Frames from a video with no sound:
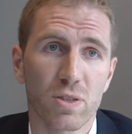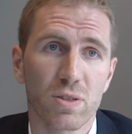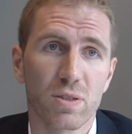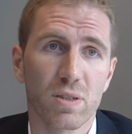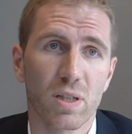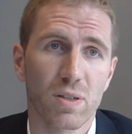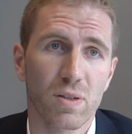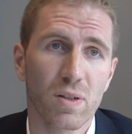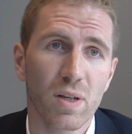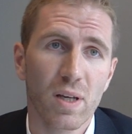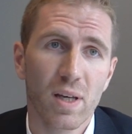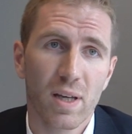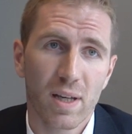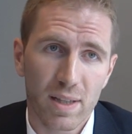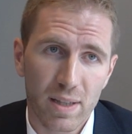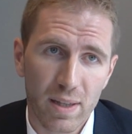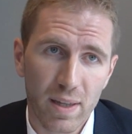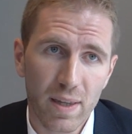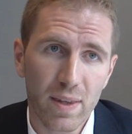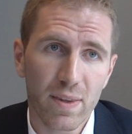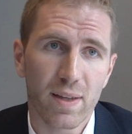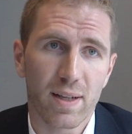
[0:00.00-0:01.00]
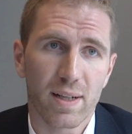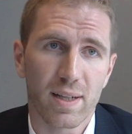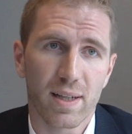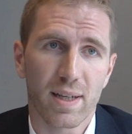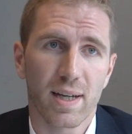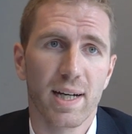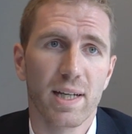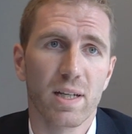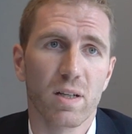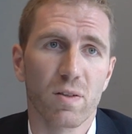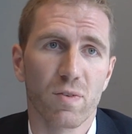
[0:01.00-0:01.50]
So these are the
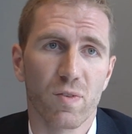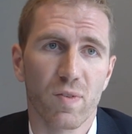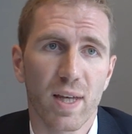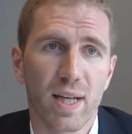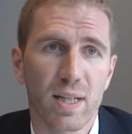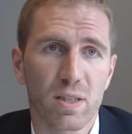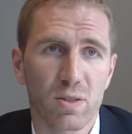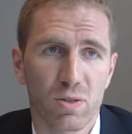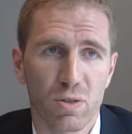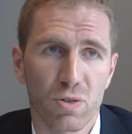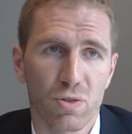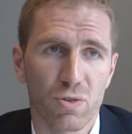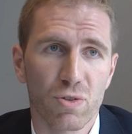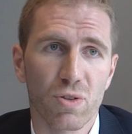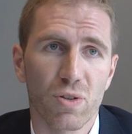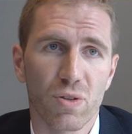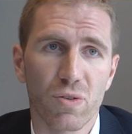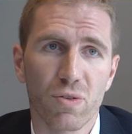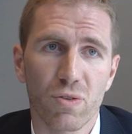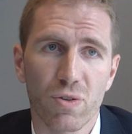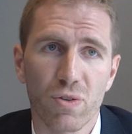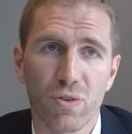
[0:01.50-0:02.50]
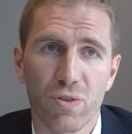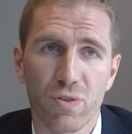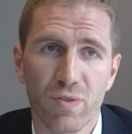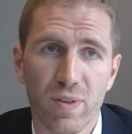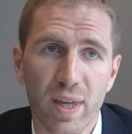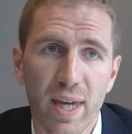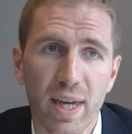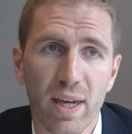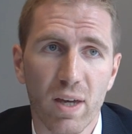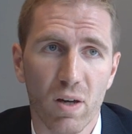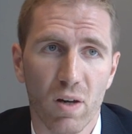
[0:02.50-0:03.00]
kind of things you should
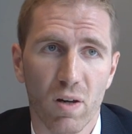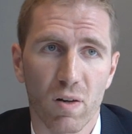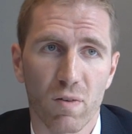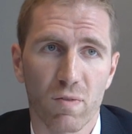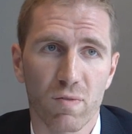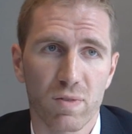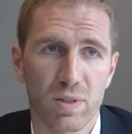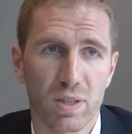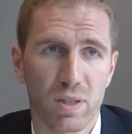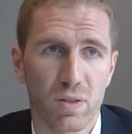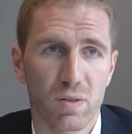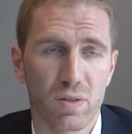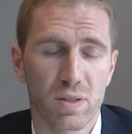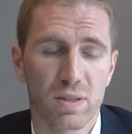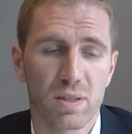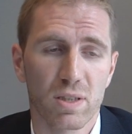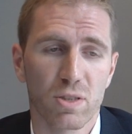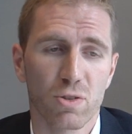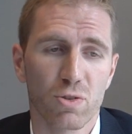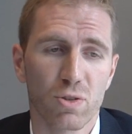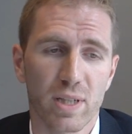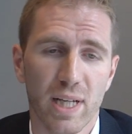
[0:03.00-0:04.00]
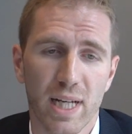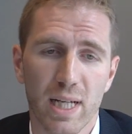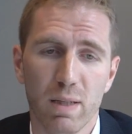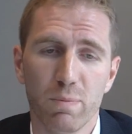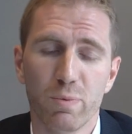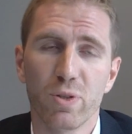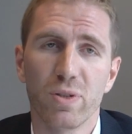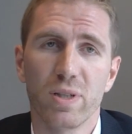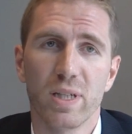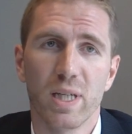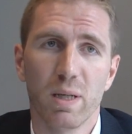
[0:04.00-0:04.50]
think of. So it should
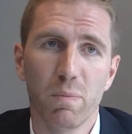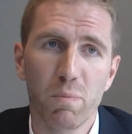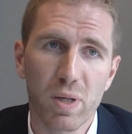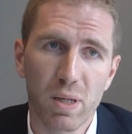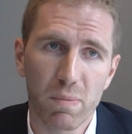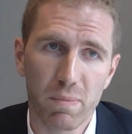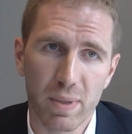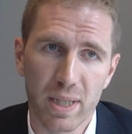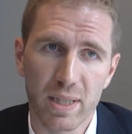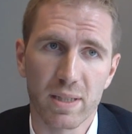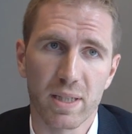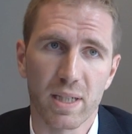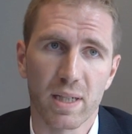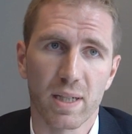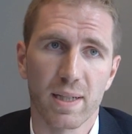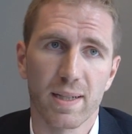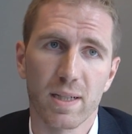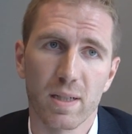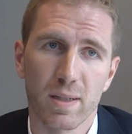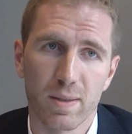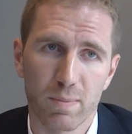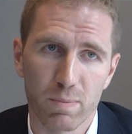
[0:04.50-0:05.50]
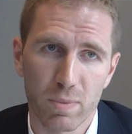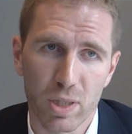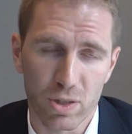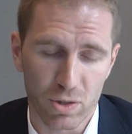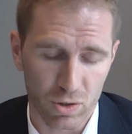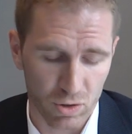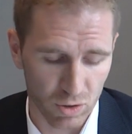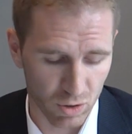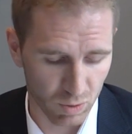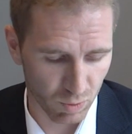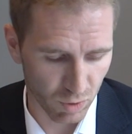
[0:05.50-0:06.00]
help you in implementing
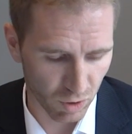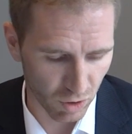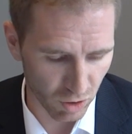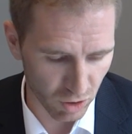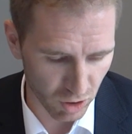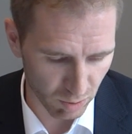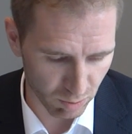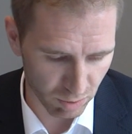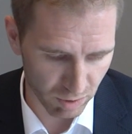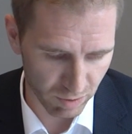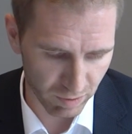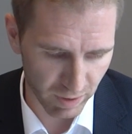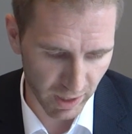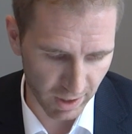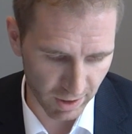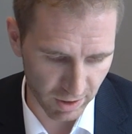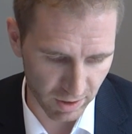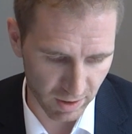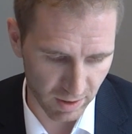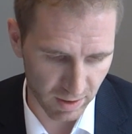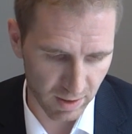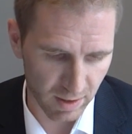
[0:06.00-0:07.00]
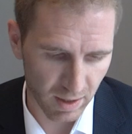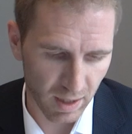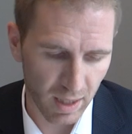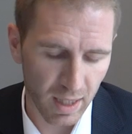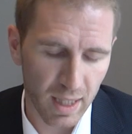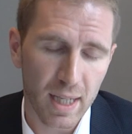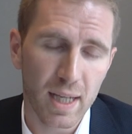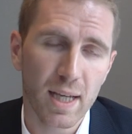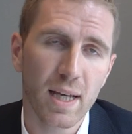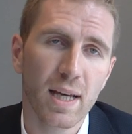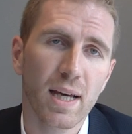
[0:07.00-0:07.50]
budget support operations.
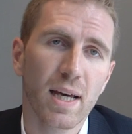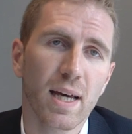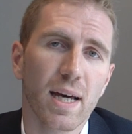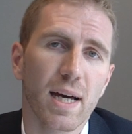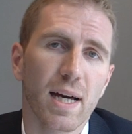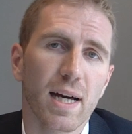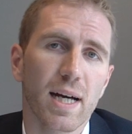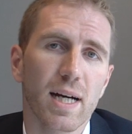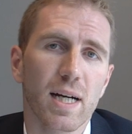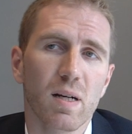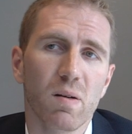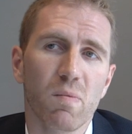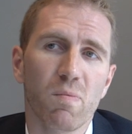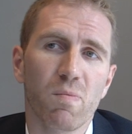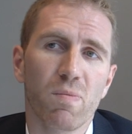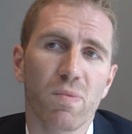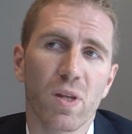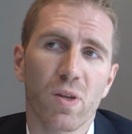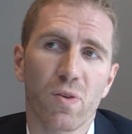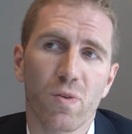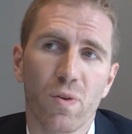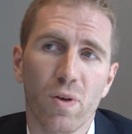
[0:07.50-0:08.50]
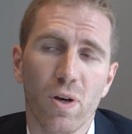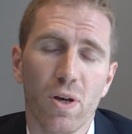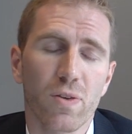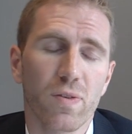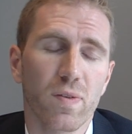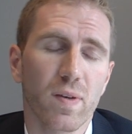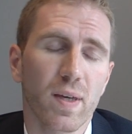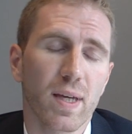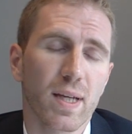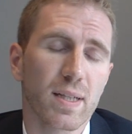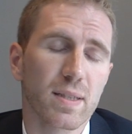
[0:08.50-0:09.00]
The third
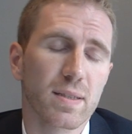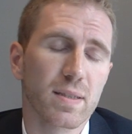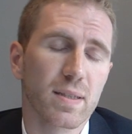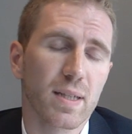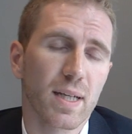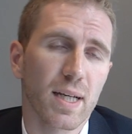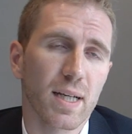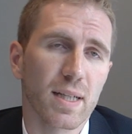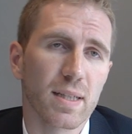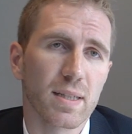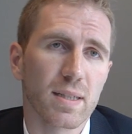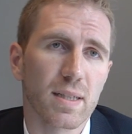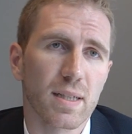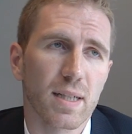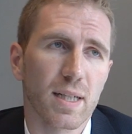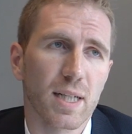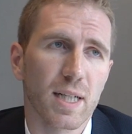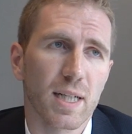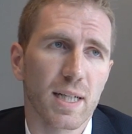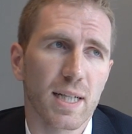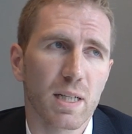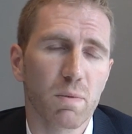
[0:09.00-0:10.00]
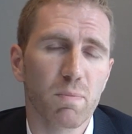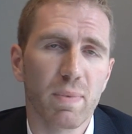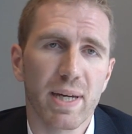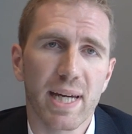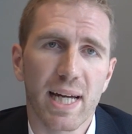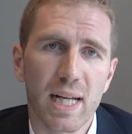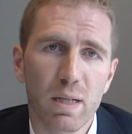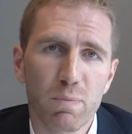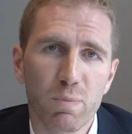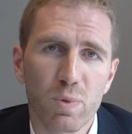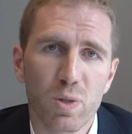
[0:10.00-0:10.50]
thing is that it may
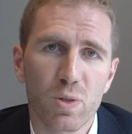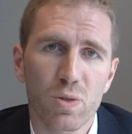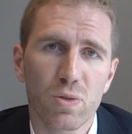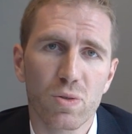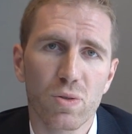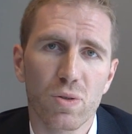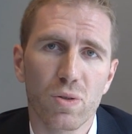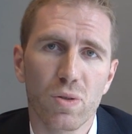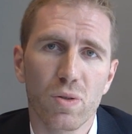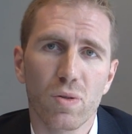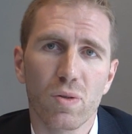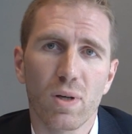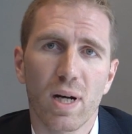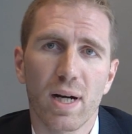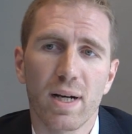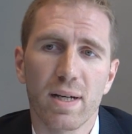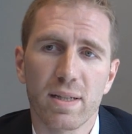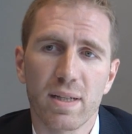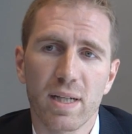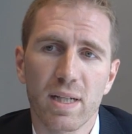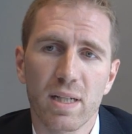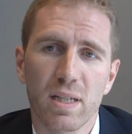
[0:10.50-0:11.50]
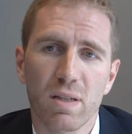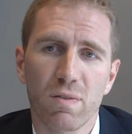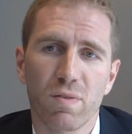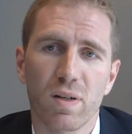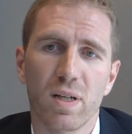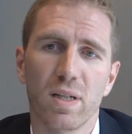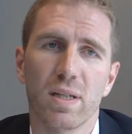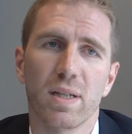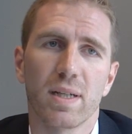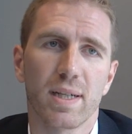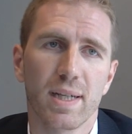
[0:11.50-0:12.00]
help you to
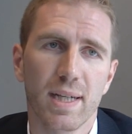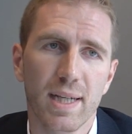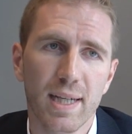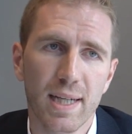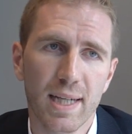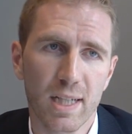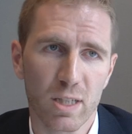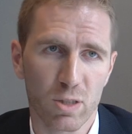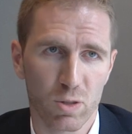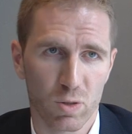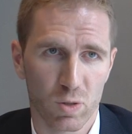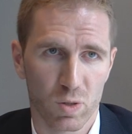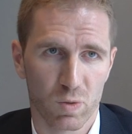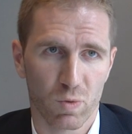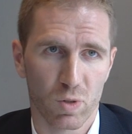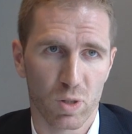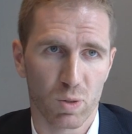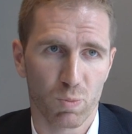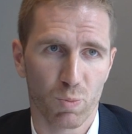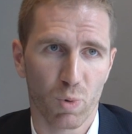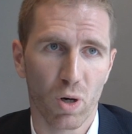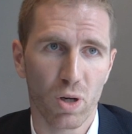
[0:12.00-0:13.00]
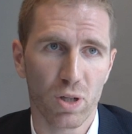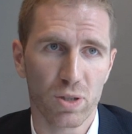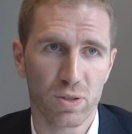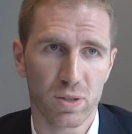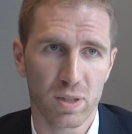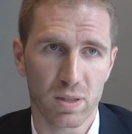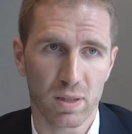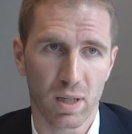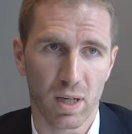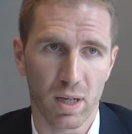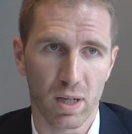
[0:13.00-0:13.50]
identify the key issues for the
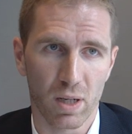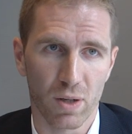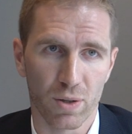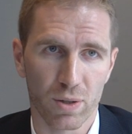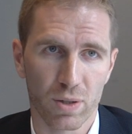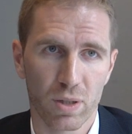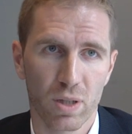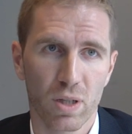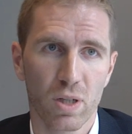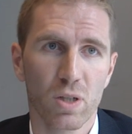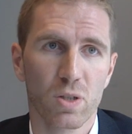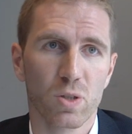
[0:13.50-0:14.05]
policy dialogue.